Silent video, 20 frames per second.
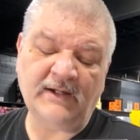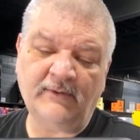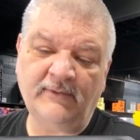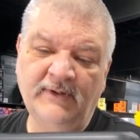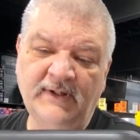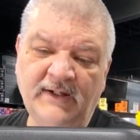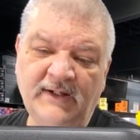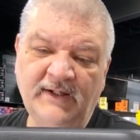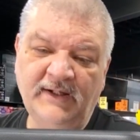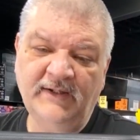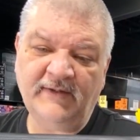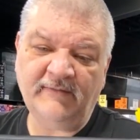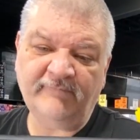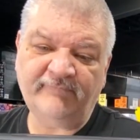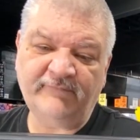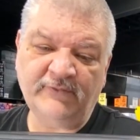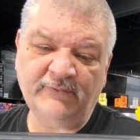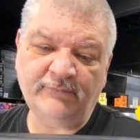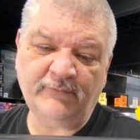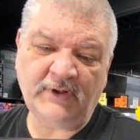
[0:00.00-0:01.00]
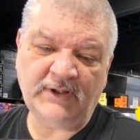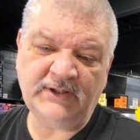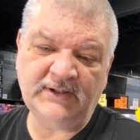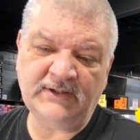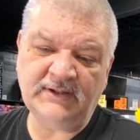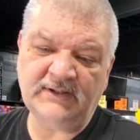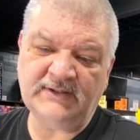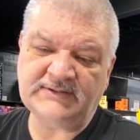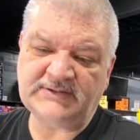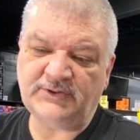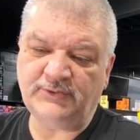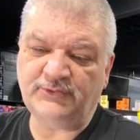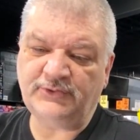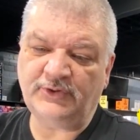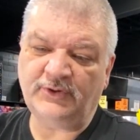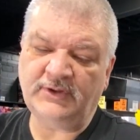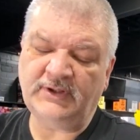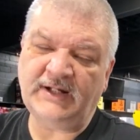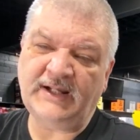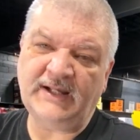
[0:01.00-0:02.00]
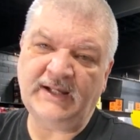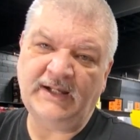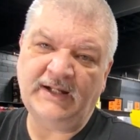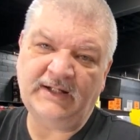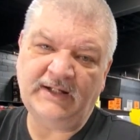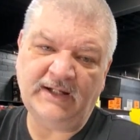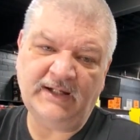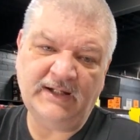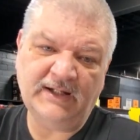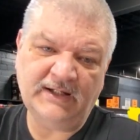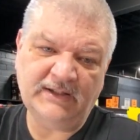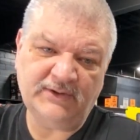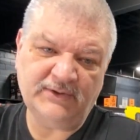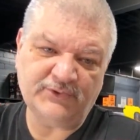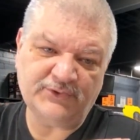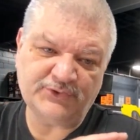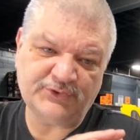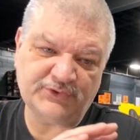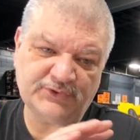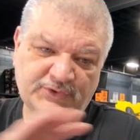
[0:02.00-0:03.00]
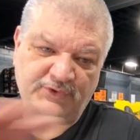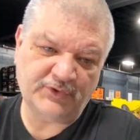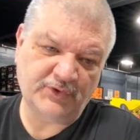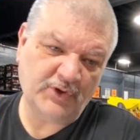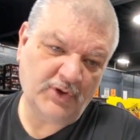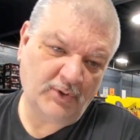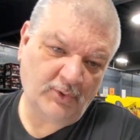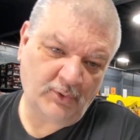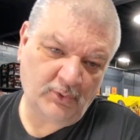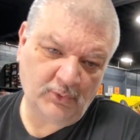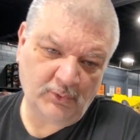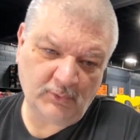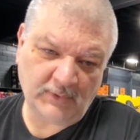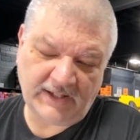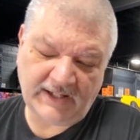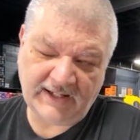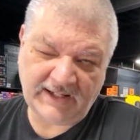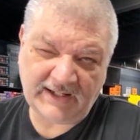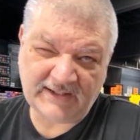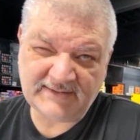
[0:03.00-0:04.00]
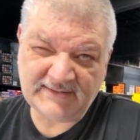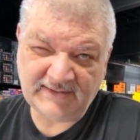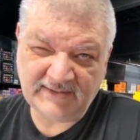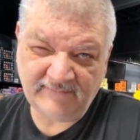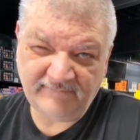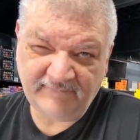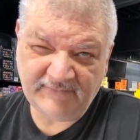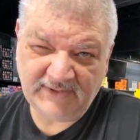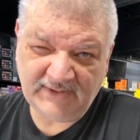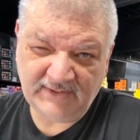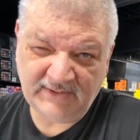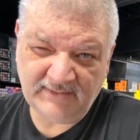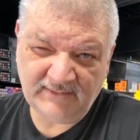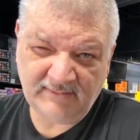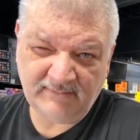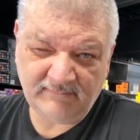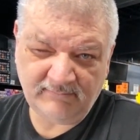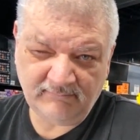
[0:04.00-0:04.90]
if you're running this, you turn it on and there's no activity